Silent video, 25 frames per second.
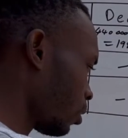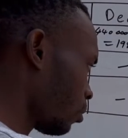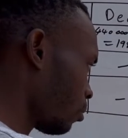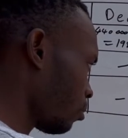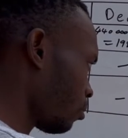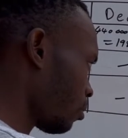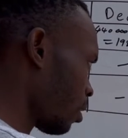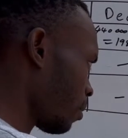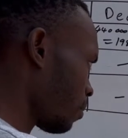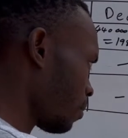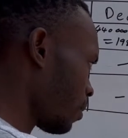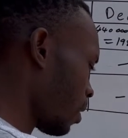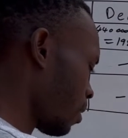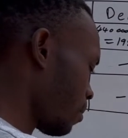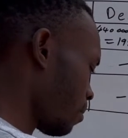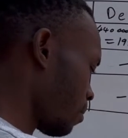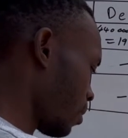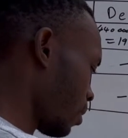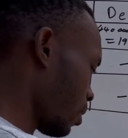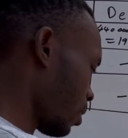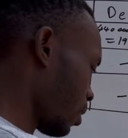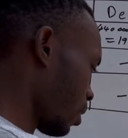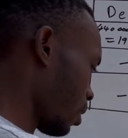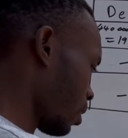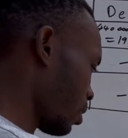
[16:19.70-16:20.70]
multiplied
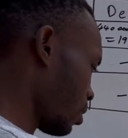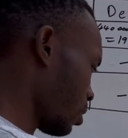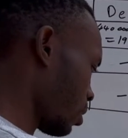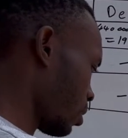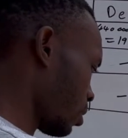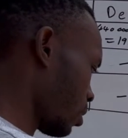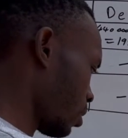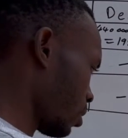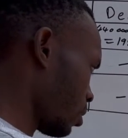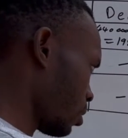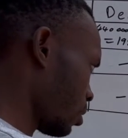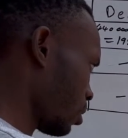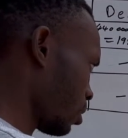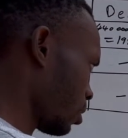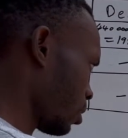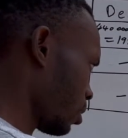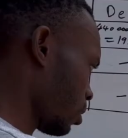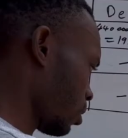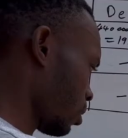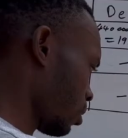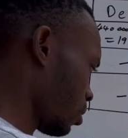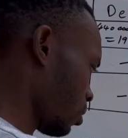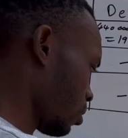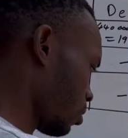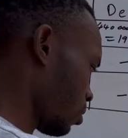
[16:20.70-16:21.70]
by 100
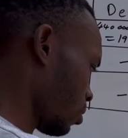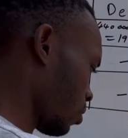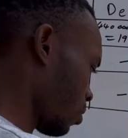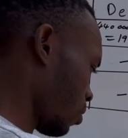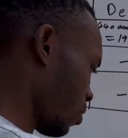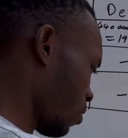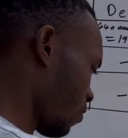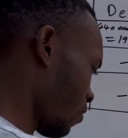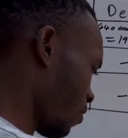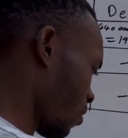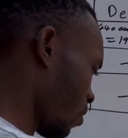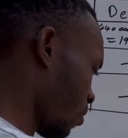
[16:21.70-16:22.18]
over